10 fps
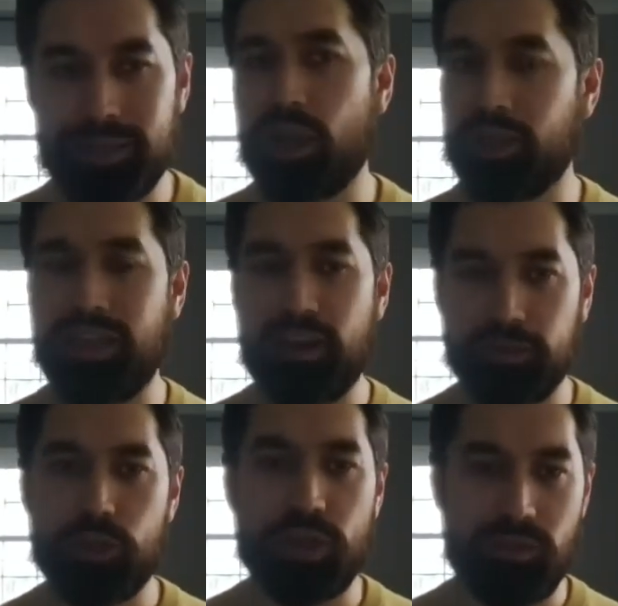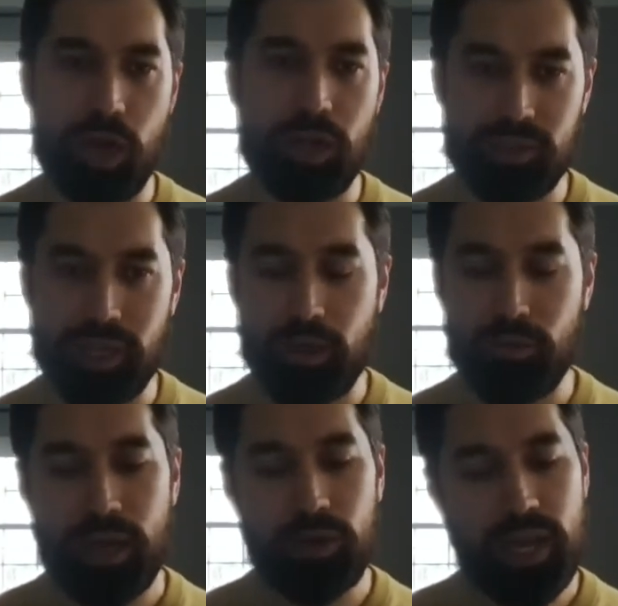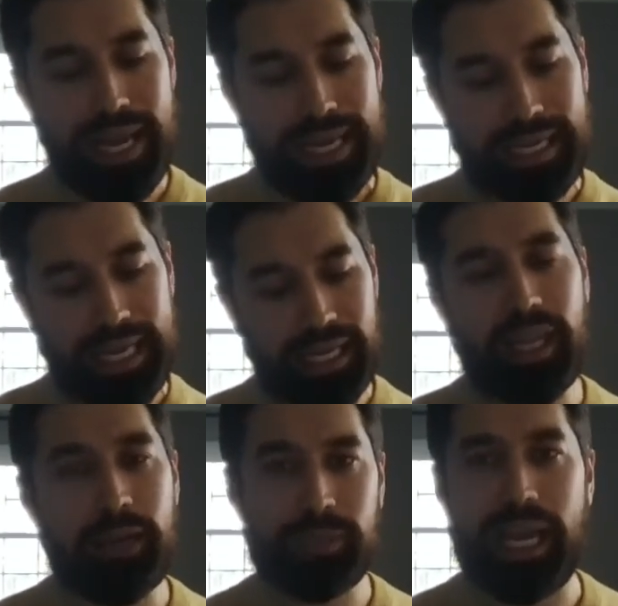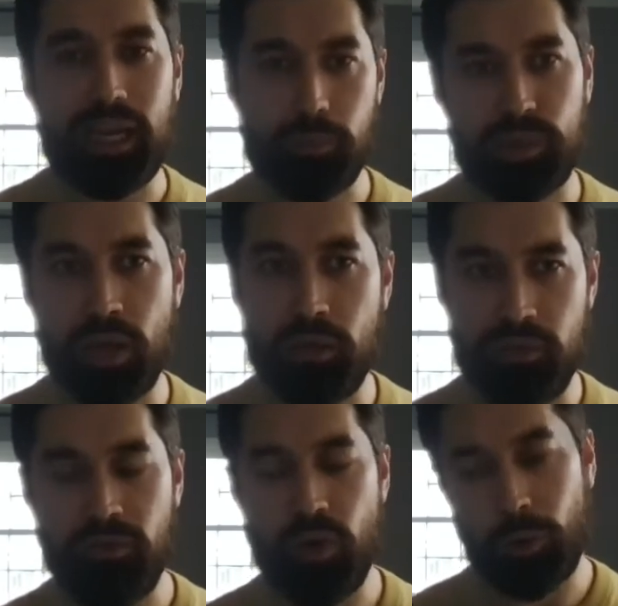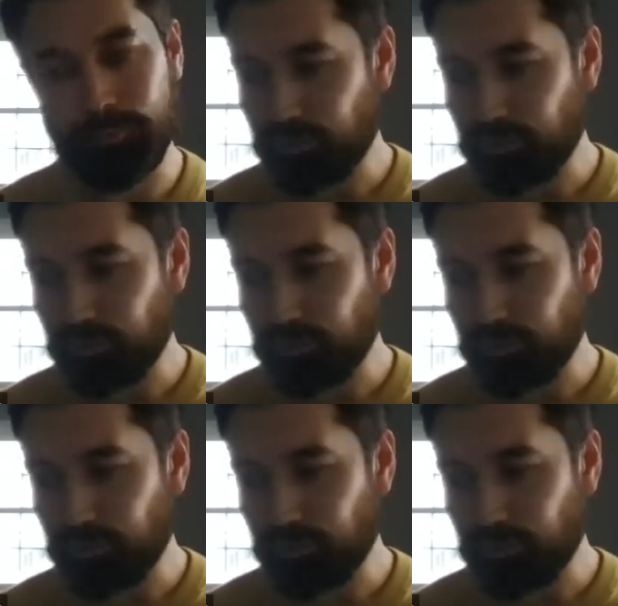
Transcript: So it definitely should have gone to the second round. He claimed 80% of the vote.